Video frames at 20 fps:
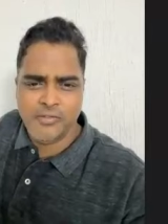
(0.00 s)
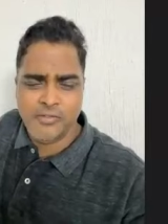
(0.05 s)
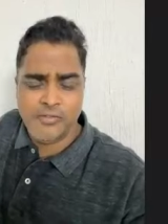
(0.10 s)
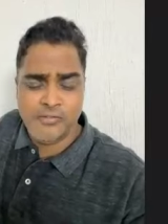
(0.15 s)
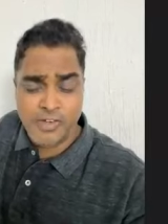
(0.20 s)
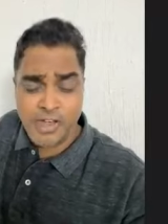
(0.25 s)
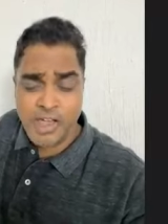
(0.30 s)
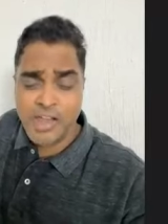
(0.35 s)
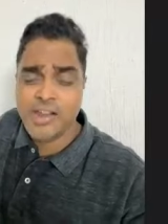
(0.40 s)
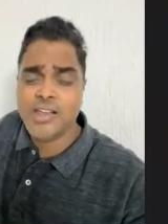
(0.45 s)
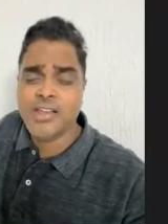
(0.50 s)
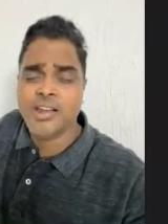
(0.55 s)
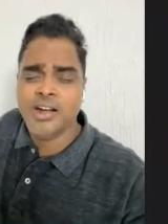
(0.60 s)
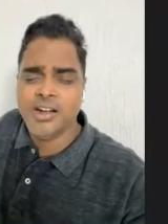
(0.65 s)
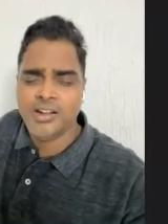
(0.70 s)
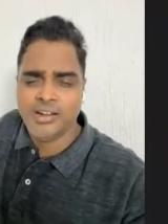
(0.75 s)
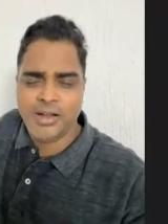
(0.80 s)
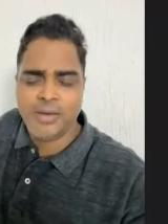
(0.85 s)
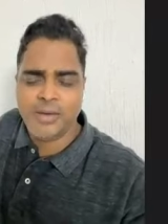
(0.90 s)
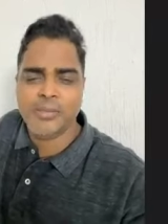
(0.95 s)
Very
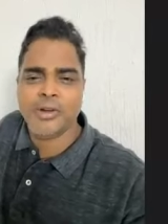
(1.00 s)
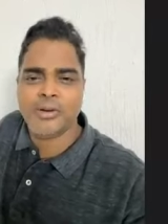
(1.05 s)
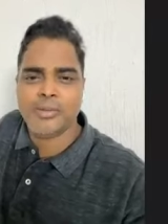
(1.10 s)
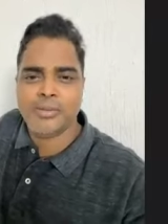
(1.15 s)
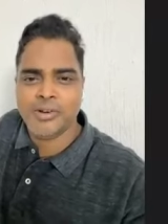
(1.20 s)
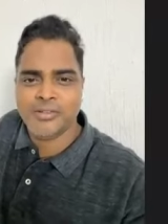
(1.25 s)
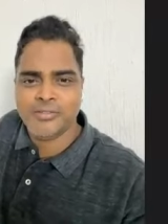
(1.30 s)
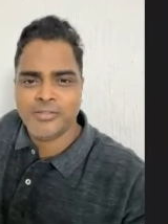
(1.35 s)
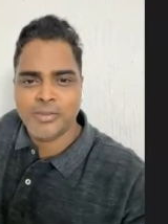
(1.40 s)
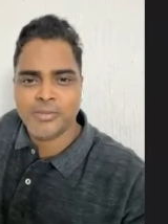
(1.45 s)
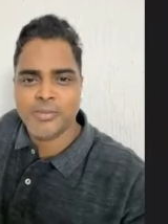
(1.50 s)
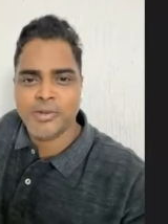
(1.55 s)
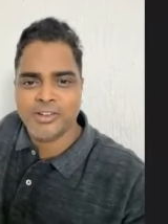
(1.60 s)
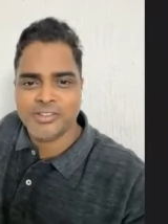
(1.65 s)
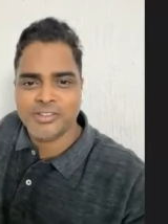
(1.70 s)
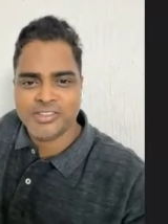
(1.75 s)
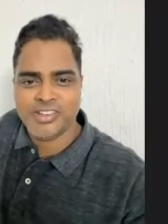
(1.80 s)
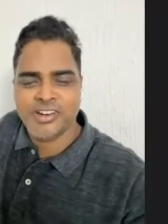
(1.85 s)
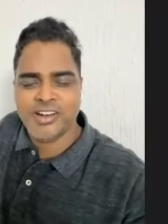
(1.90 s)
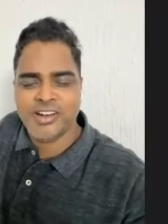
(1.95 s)
great commitment from
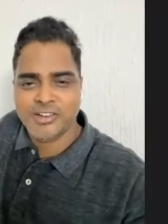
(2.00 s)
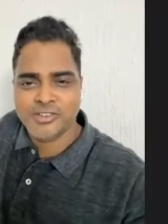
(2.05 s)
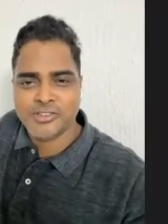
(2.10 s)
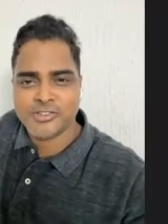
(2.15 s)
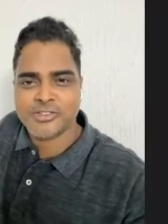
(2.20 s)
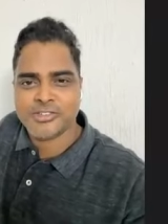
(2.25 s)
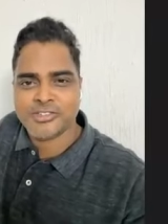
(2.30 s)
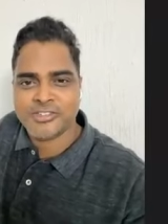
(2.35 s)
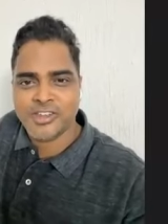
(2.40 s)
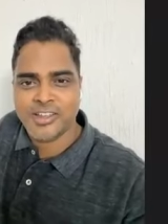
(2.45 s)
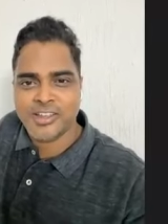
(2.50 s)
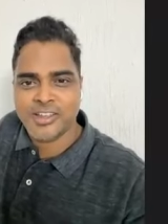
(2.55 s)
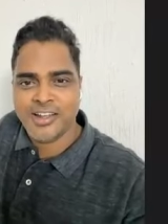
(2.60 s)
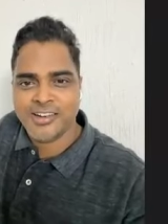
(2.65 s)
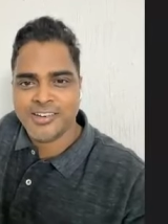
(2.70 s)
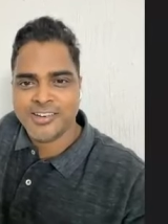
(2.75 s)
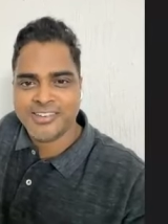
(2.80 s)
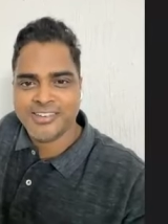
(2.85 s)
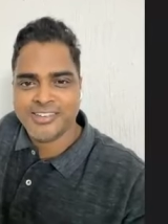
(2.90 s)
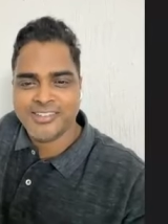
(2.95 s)
your side, I should say
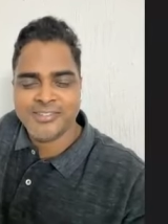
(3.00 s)
that.